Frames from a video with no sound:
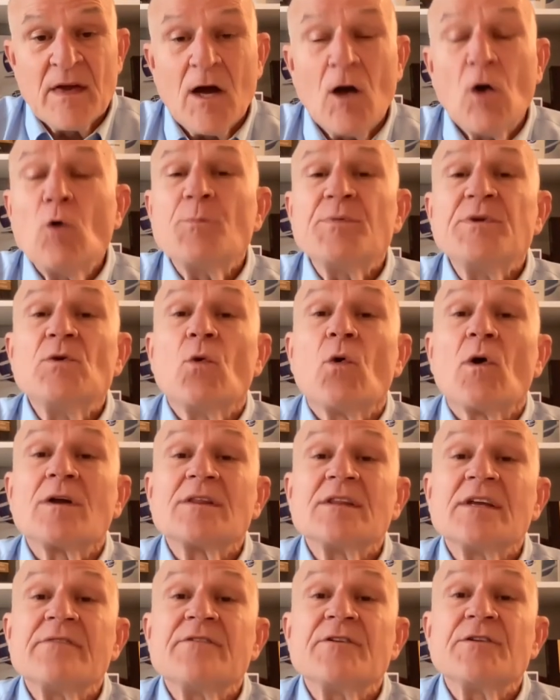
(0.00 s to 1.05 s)
I hope you are
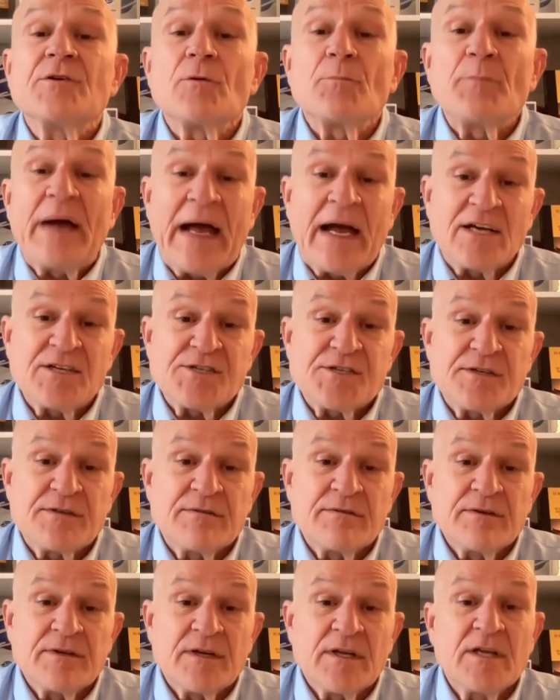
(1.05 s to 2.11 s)
living your
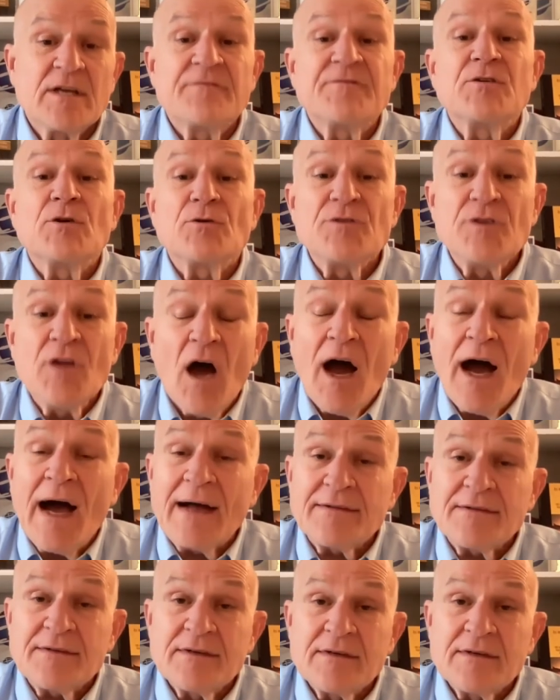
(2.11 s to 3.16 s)
passion. And if you're not,